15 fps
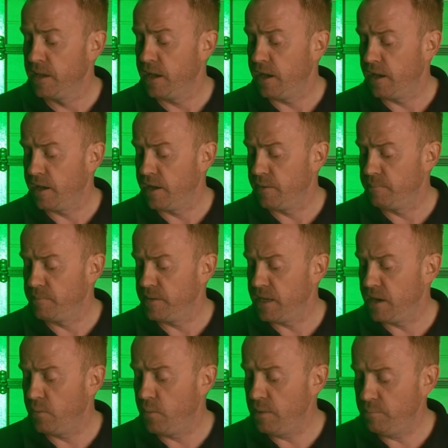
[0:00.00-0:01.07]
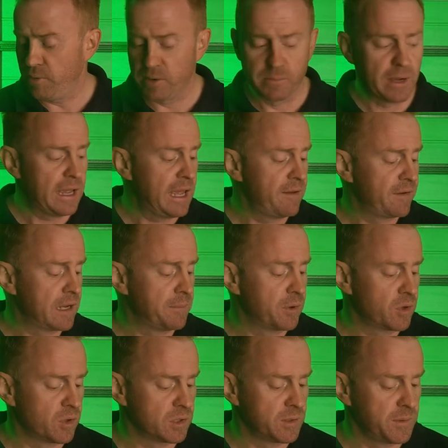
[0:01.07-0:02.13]
Now, one problem I have come
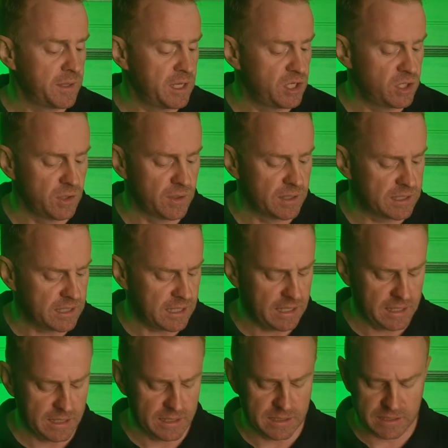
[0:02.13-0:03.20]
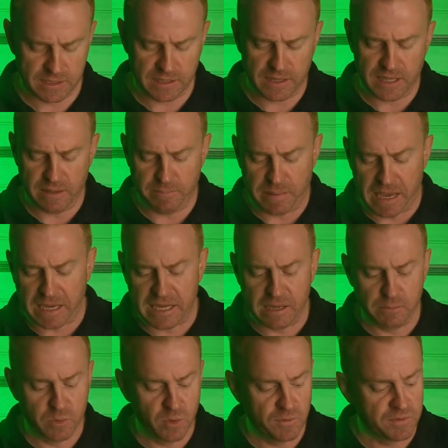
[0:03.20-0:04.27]
across with these units is the
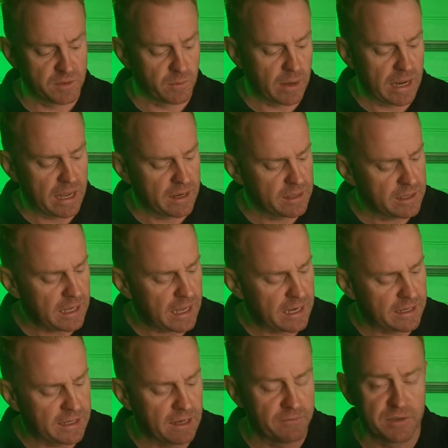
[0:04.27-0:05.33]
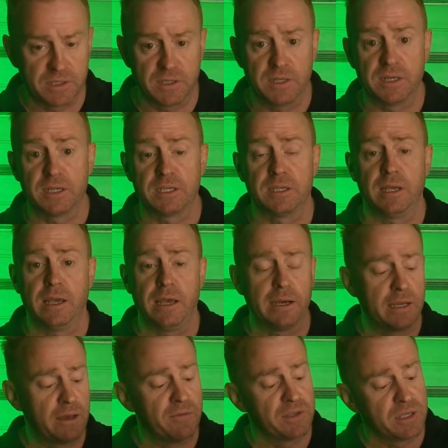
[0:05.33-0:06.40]
backing moves around and covers
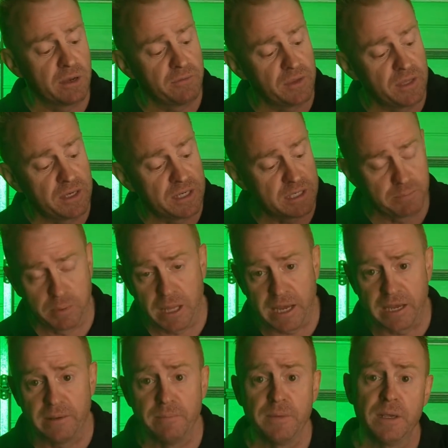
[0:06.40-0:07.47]
over the display.